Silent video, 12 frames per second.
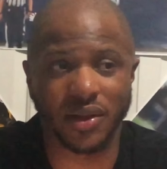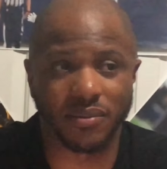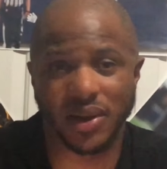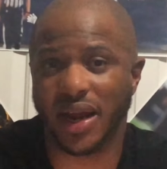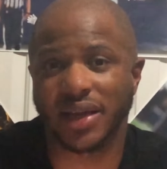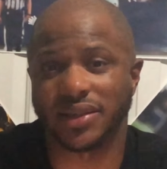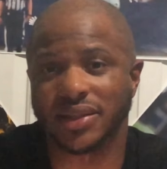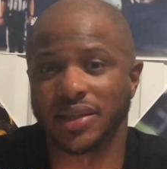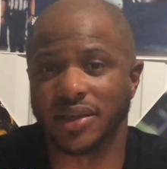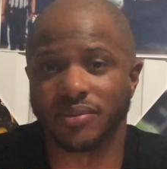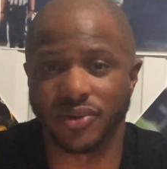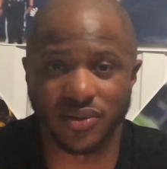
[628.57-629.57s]
But I can
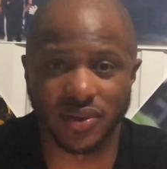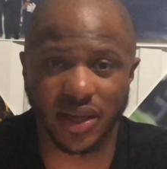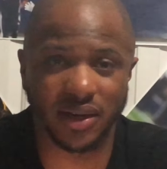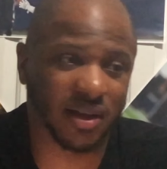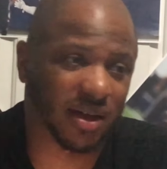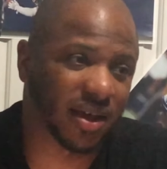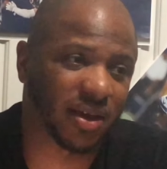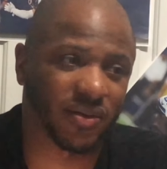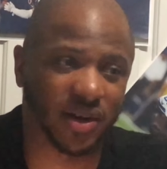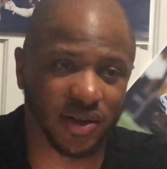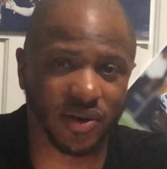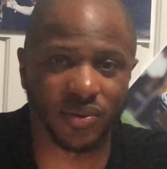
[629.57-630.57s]
see him doing it. I ain't
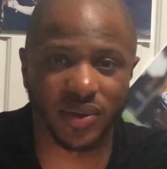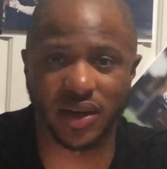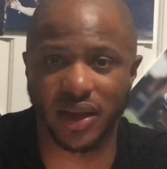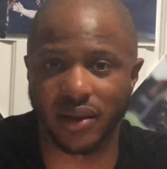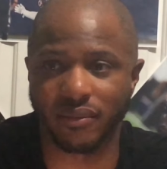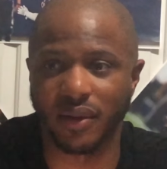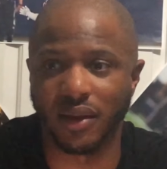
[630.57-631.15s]
ready to go in yet.